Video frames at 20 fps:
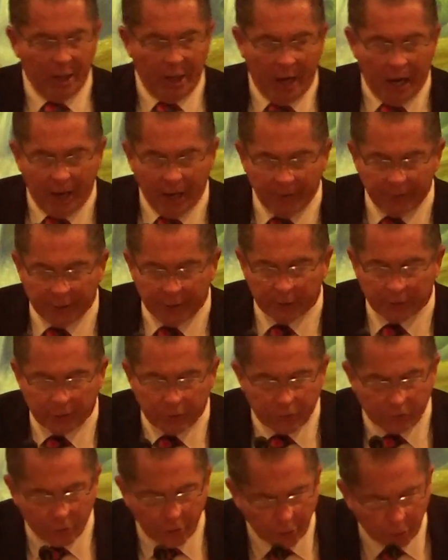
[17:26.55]
are the
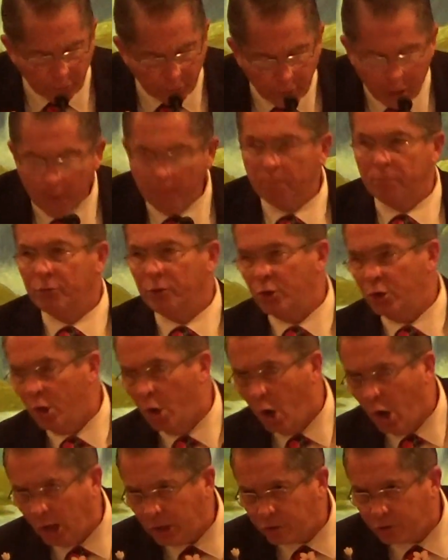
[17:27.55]
truth,
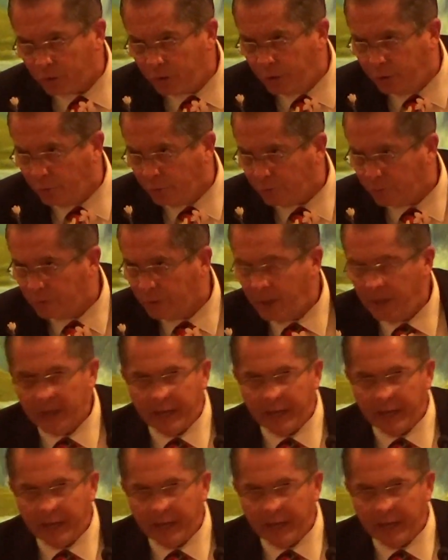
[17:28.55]
pure truth.